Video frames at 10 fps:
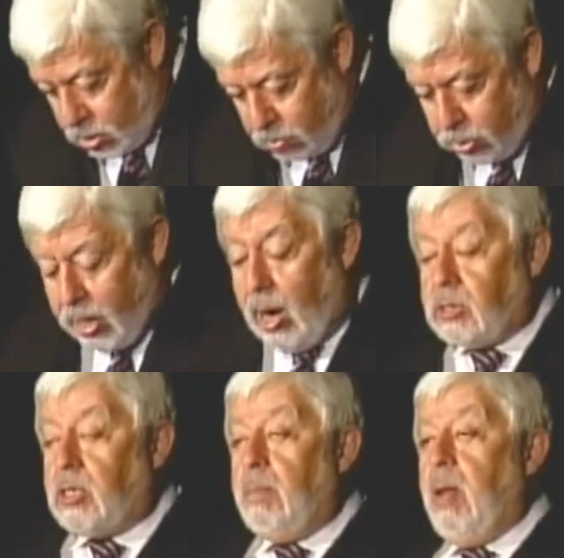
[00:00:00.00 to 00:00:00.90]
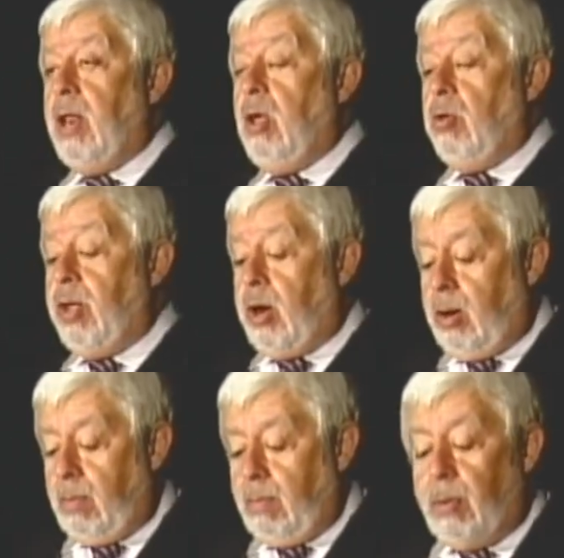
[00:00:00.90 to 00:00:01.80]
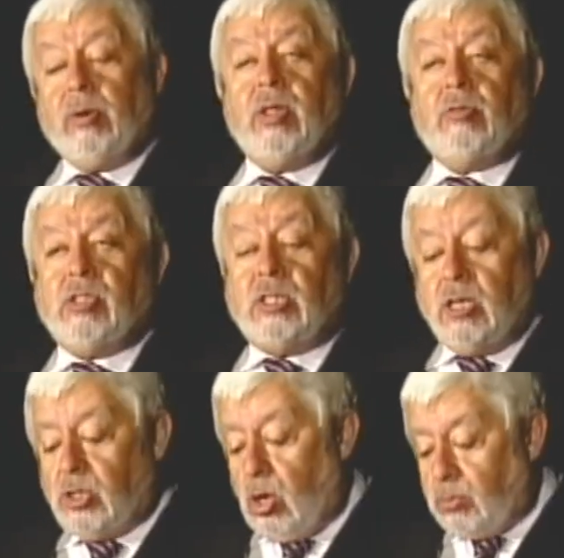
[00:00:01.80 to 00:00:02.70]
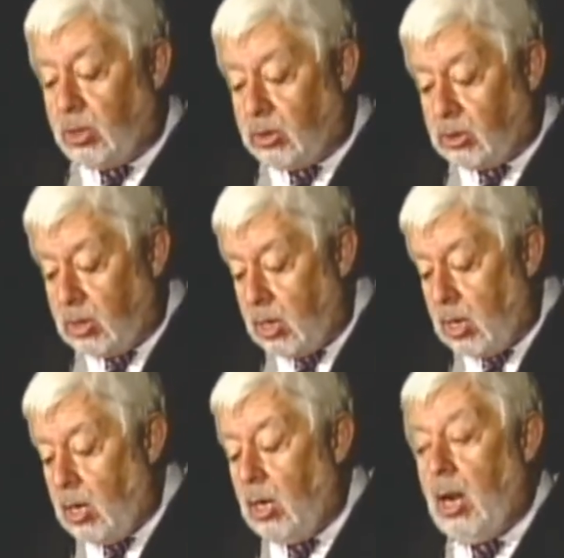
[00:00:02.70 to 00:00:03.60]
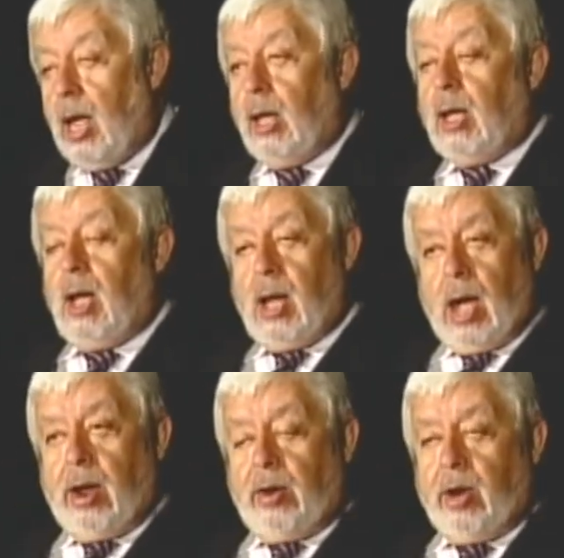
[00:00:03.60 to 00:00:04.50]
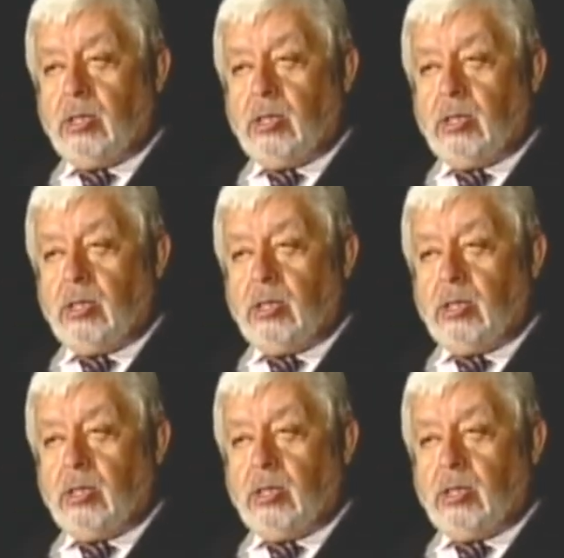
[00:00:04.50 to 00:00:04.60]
but there are so many other very interesting subjects like uh, aerial